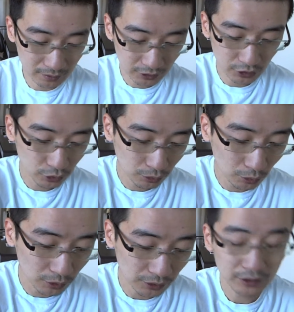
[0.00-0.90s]

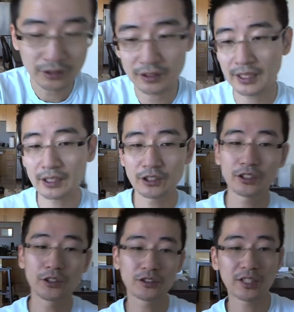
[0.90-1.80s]
controller that you can
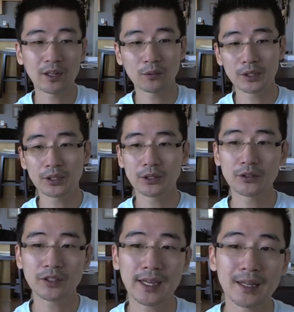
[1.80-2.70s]
use now in
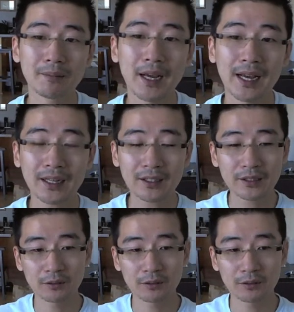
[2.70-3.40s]
Windows and Mac,